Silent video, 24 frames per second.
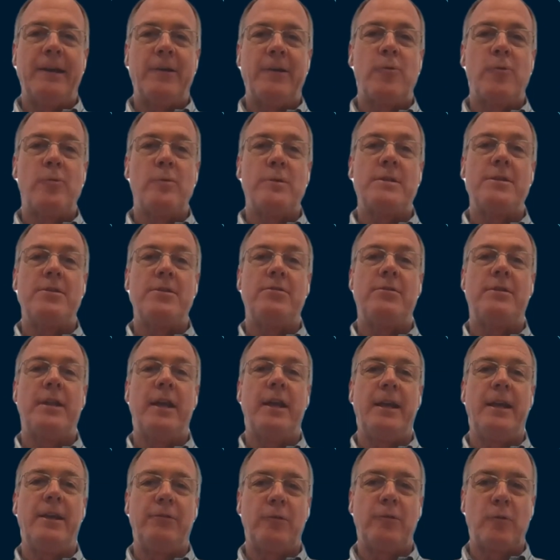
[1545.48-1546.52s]
in a
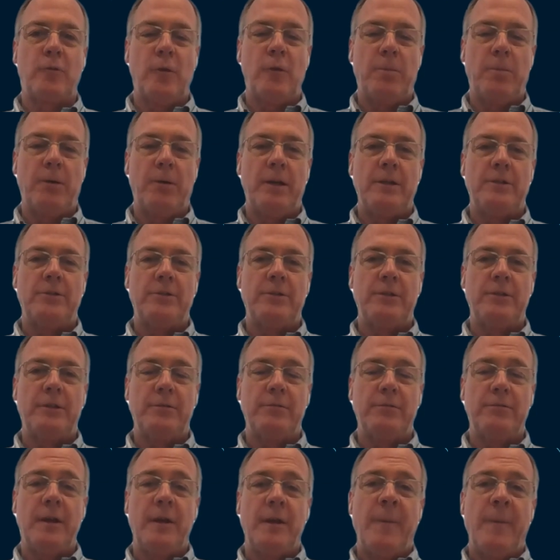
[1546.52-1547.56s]
sequence,
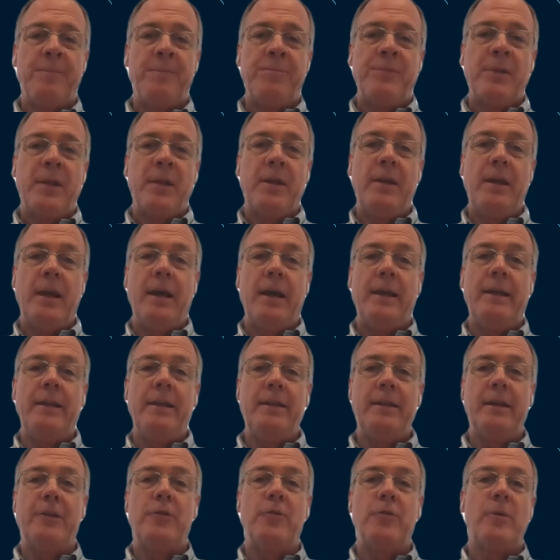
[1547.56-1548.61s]
positive. So we're
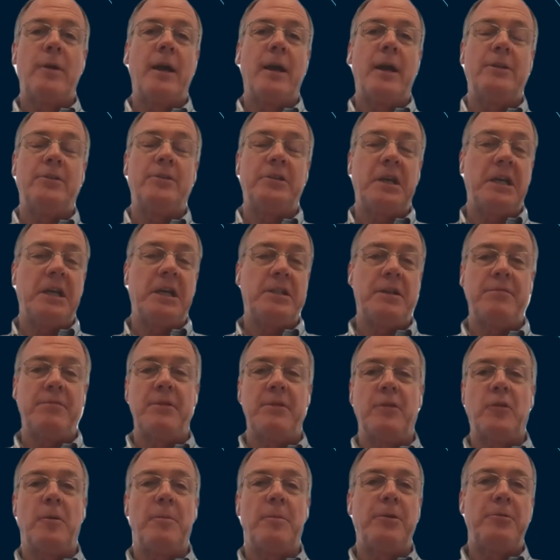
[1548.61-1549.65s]
balanced out in corporate.
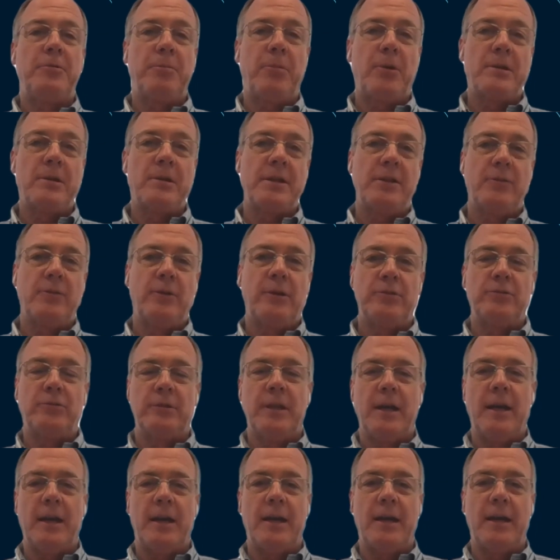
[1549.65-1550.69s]
And
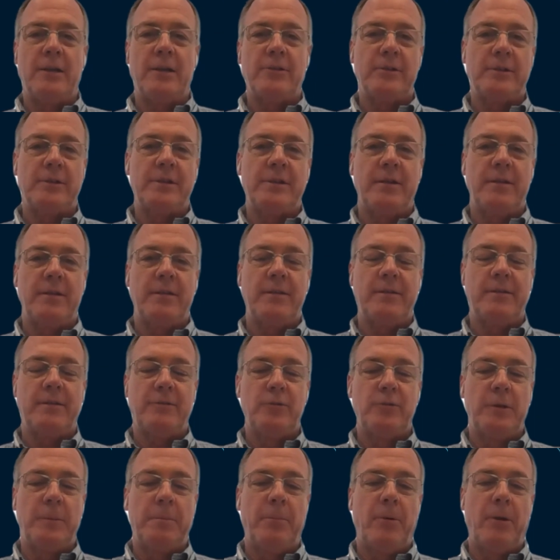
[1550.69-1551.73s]
even though
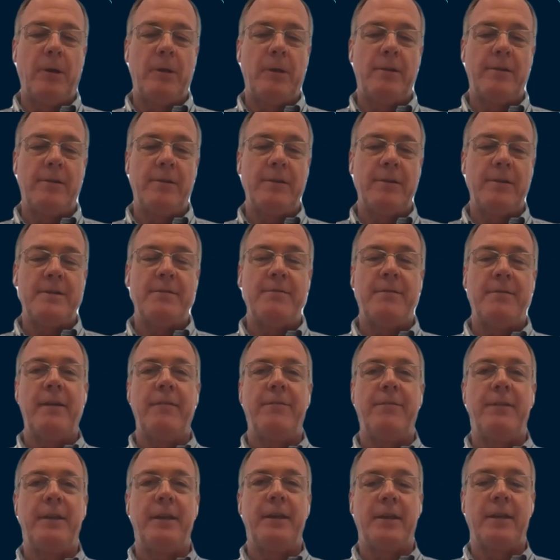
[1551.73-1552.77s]
the
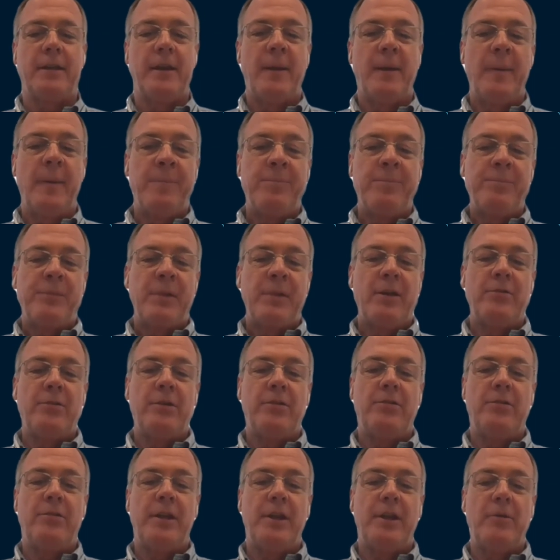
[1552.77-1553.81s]
CAGED might not
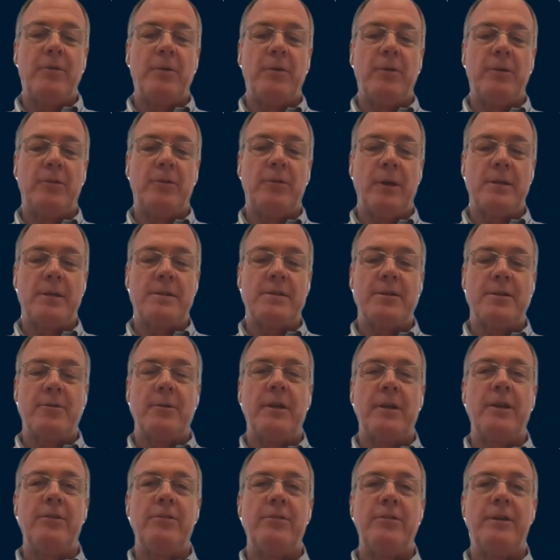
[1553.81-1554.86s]
help us, if your
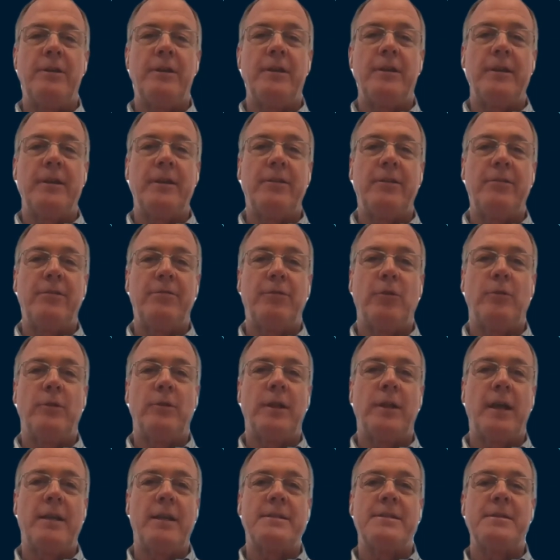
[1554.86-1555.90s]
hypotheses
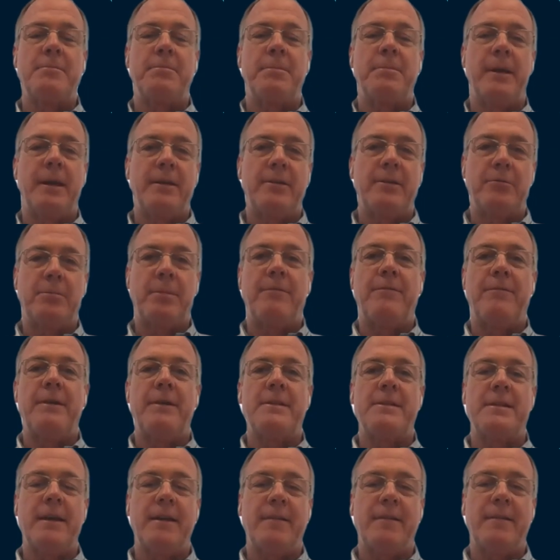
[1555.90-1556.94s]
make sense,
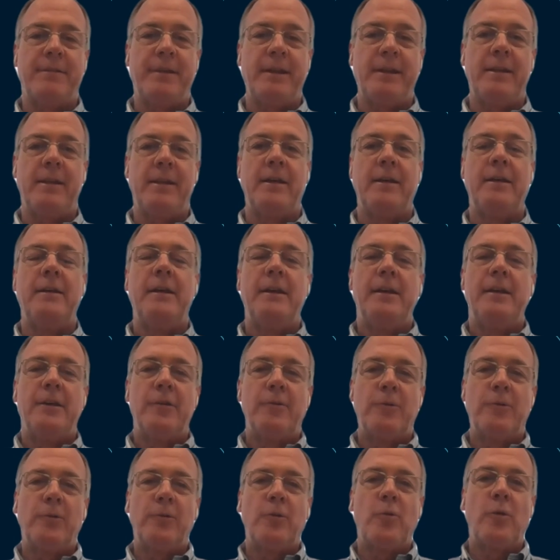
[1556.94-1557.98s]
we could go
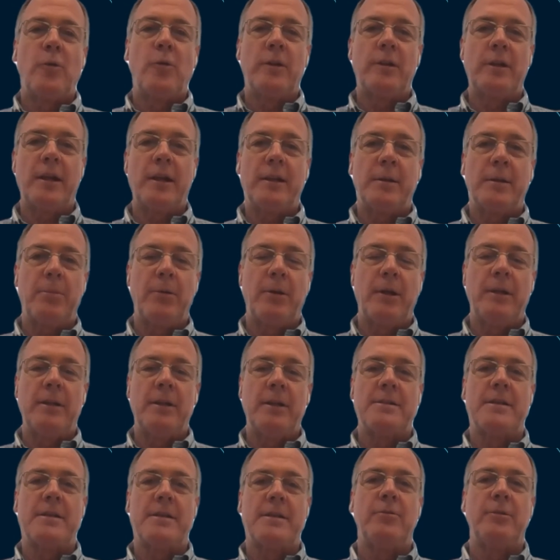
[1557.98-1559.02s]
back to companies
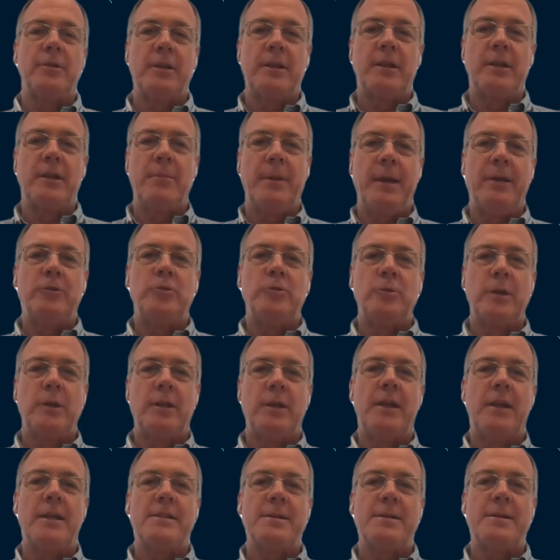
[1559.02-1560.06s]
to make sales
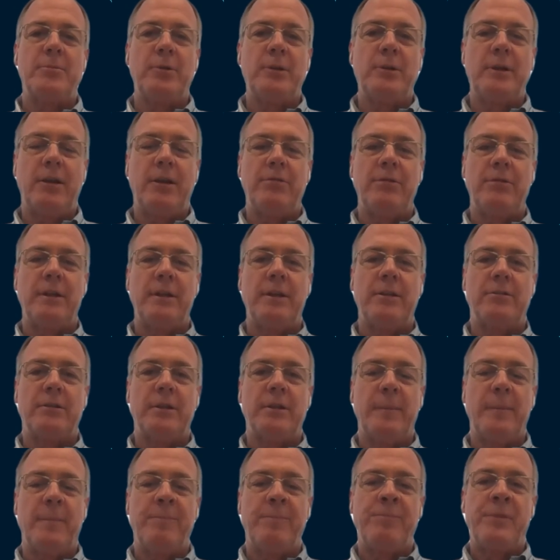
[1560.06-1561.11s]
when it's
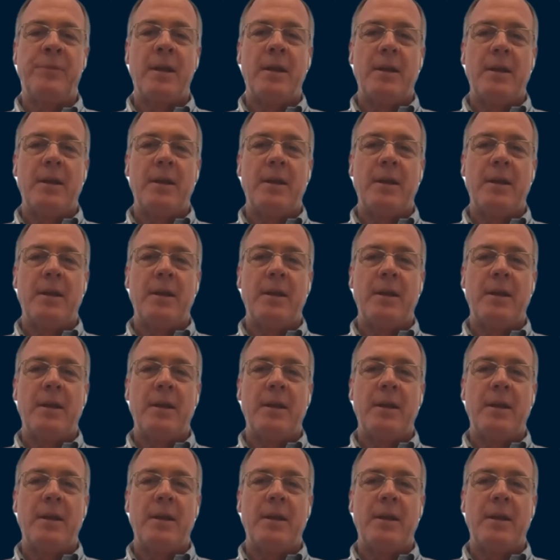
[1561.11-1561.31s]
a